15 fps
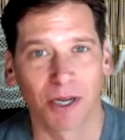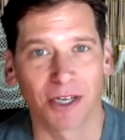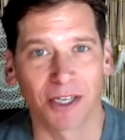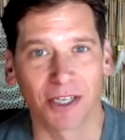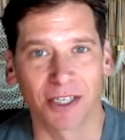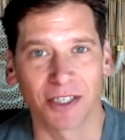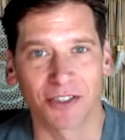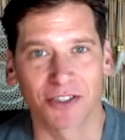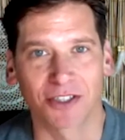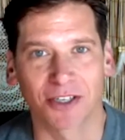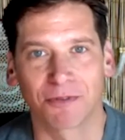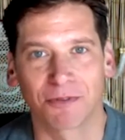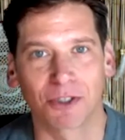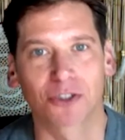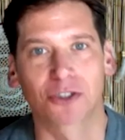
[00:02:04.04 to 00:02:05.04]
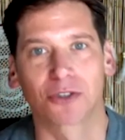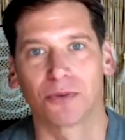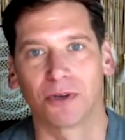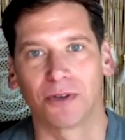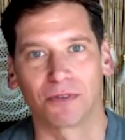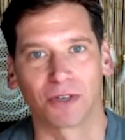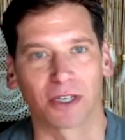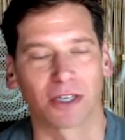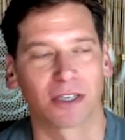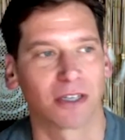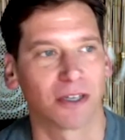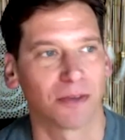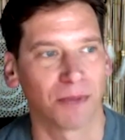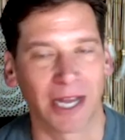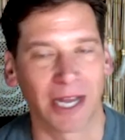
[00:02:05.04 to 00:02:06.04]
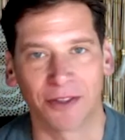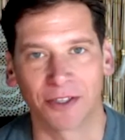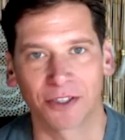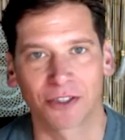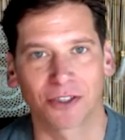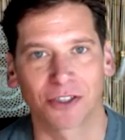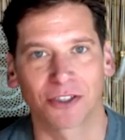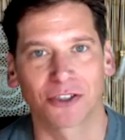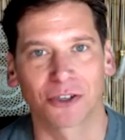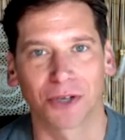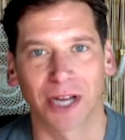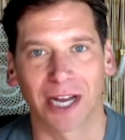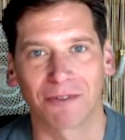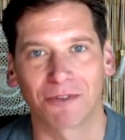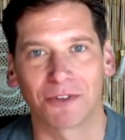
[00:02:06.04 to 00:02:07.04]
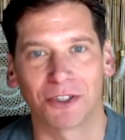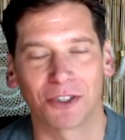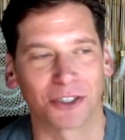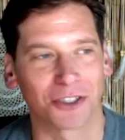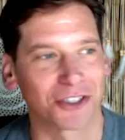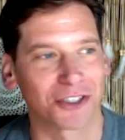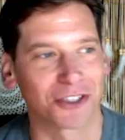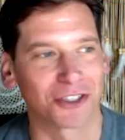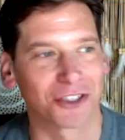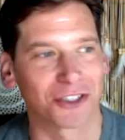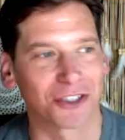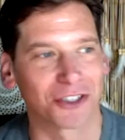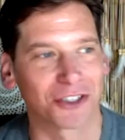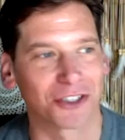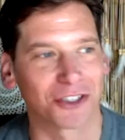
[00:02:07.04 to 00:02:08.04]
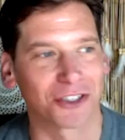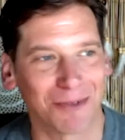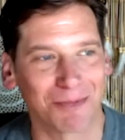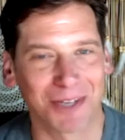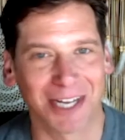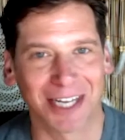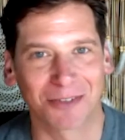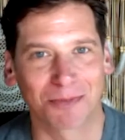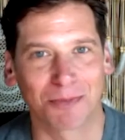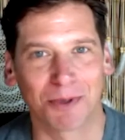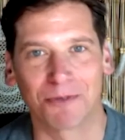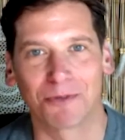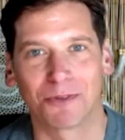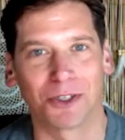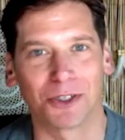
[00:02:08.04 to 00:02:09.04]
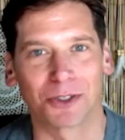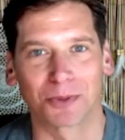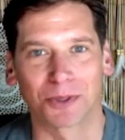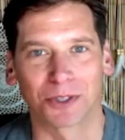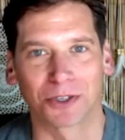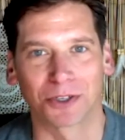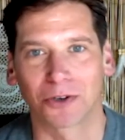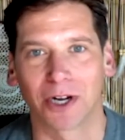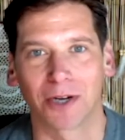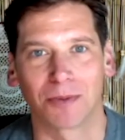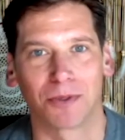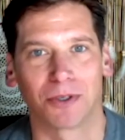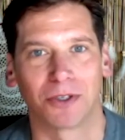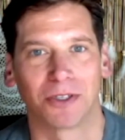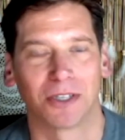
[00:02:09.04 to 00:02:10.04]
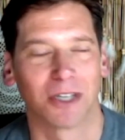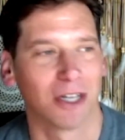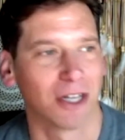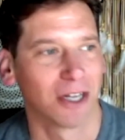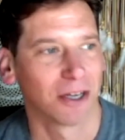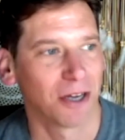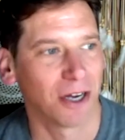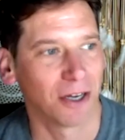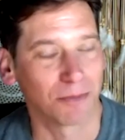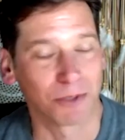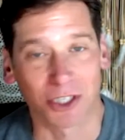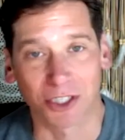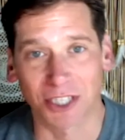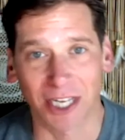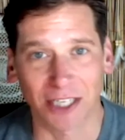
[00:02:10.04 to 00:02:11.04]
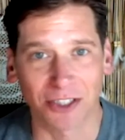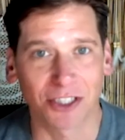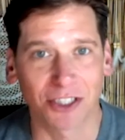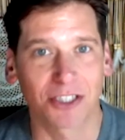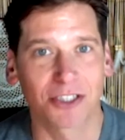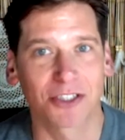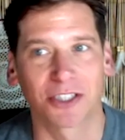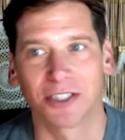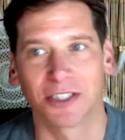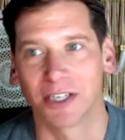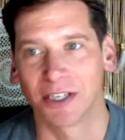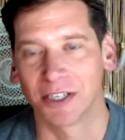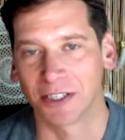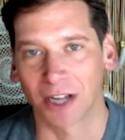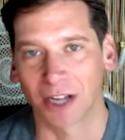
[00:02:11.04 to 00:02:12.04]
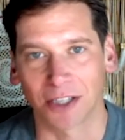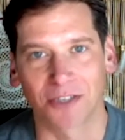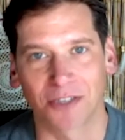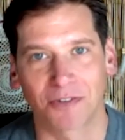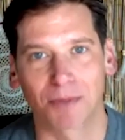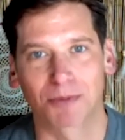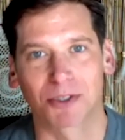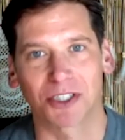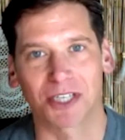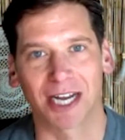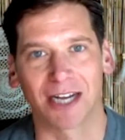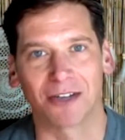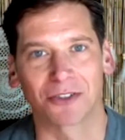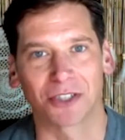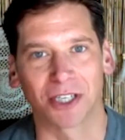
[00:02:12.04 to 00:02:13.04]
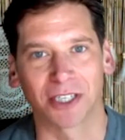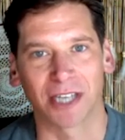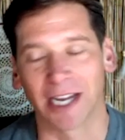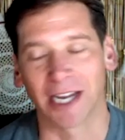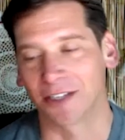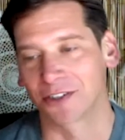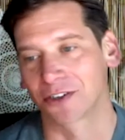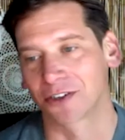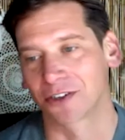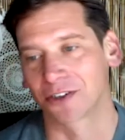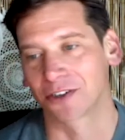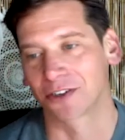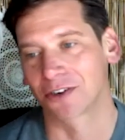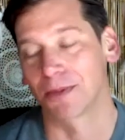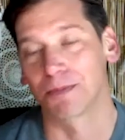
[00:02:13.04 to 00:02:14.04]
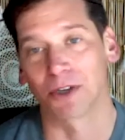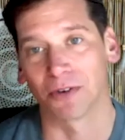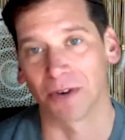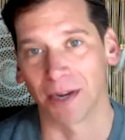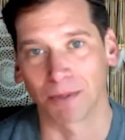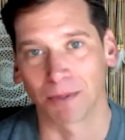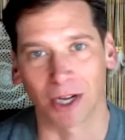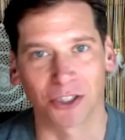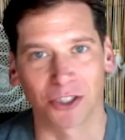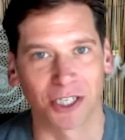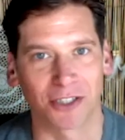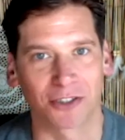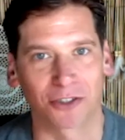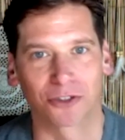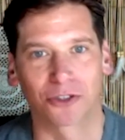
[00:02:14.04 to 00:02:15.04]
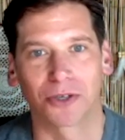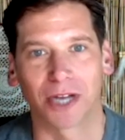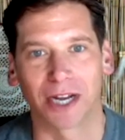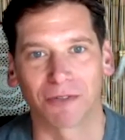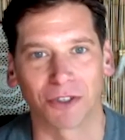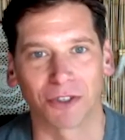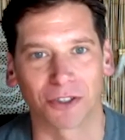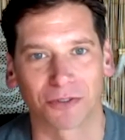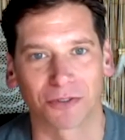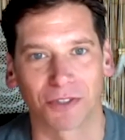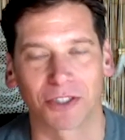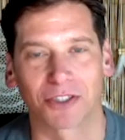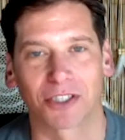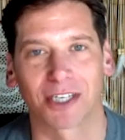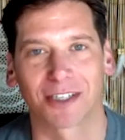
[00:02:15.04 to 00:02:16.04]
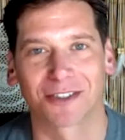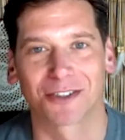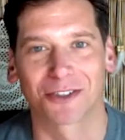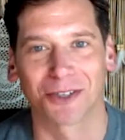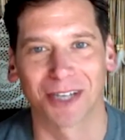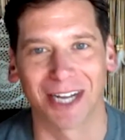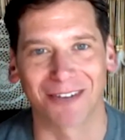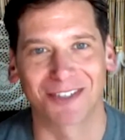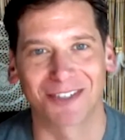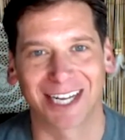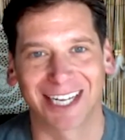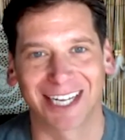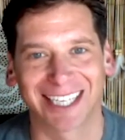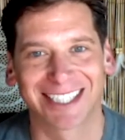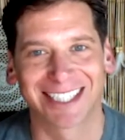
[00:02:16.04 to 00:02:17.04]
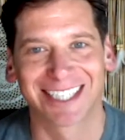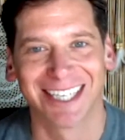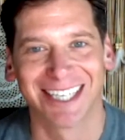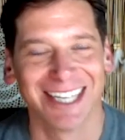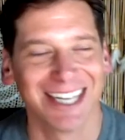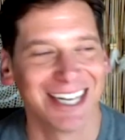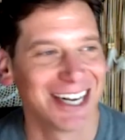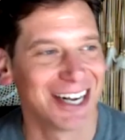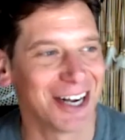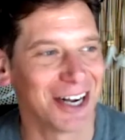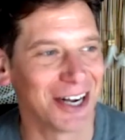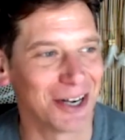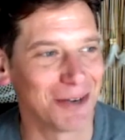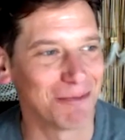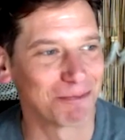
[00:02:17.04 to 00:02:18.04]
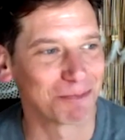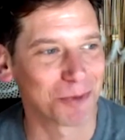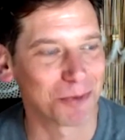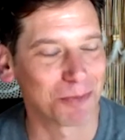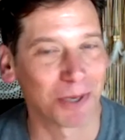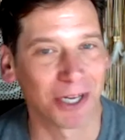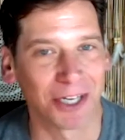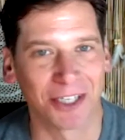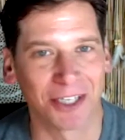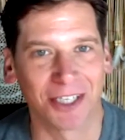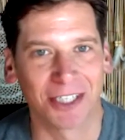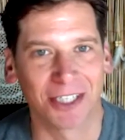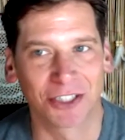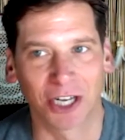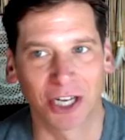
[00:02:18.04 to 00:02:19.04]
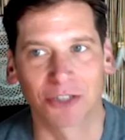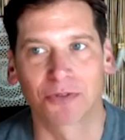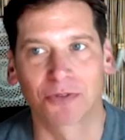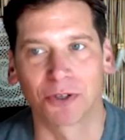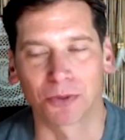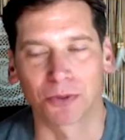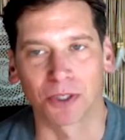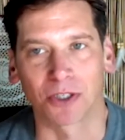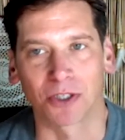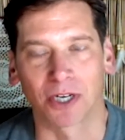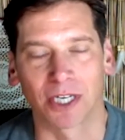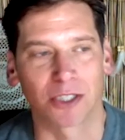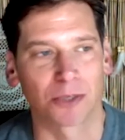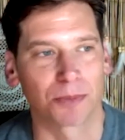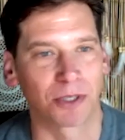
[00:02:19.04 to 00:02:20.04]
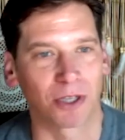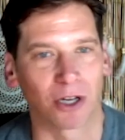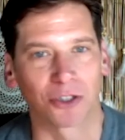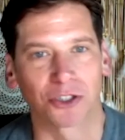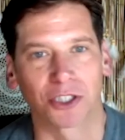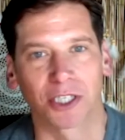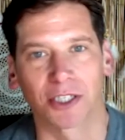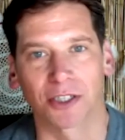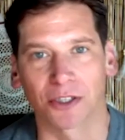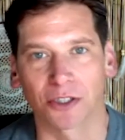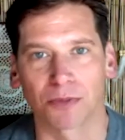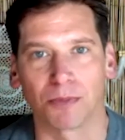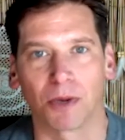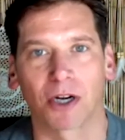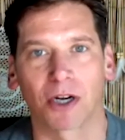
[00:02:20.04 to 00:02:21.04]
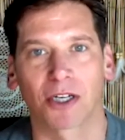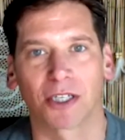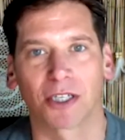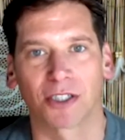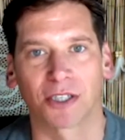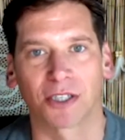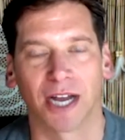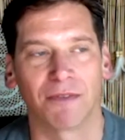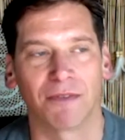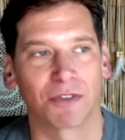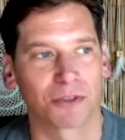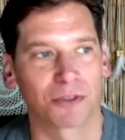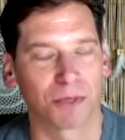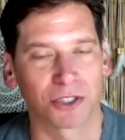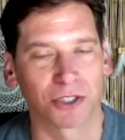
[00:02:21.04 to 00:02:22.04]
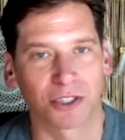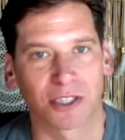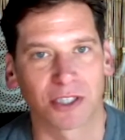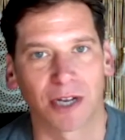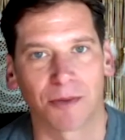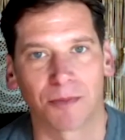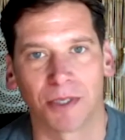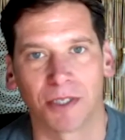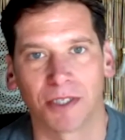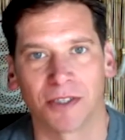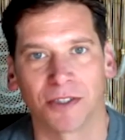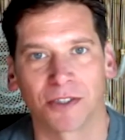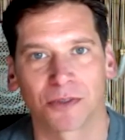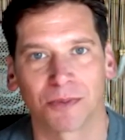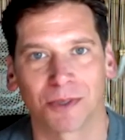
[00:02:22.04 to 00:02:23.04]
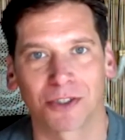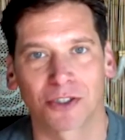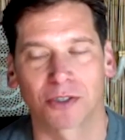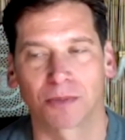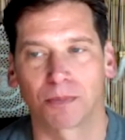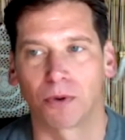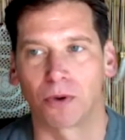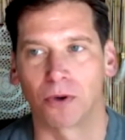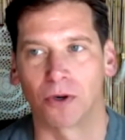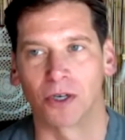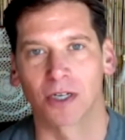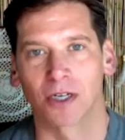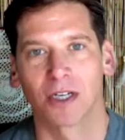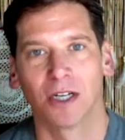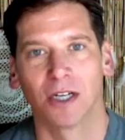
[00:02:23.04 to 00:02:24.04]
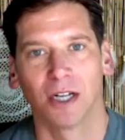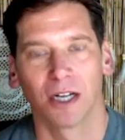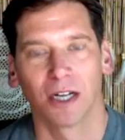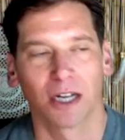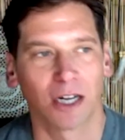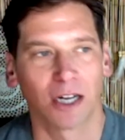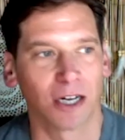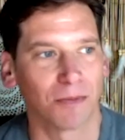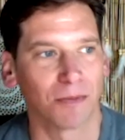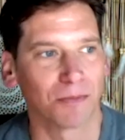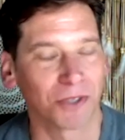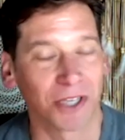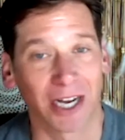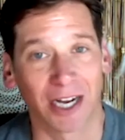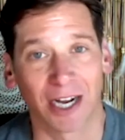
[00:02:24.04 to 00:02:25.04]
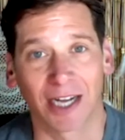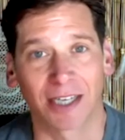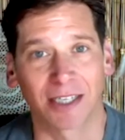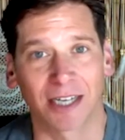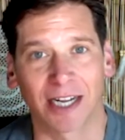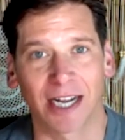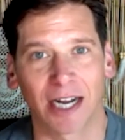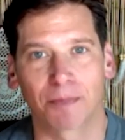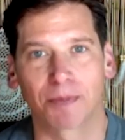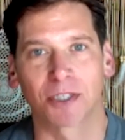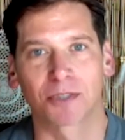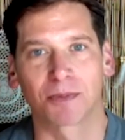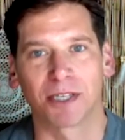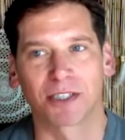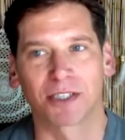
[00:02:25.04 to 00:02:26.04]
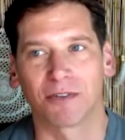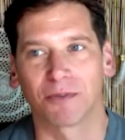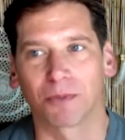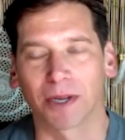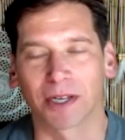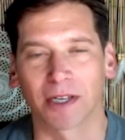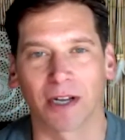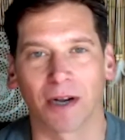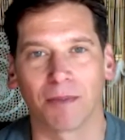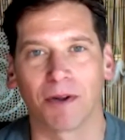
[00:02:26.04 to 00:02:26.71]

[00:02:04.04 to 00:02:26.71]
it is it feels terrific, man. This this two and a half years um, has been filled with incredible um, successes and, and lots of ups and downs, and and it's crypto, right? Blockchain. So two and a half years feels like two and a half decades, um, but it, it does feel really great to be launching into this market, to have this much excitement and this much support um, yeah, I, I kind of pinch myself waking up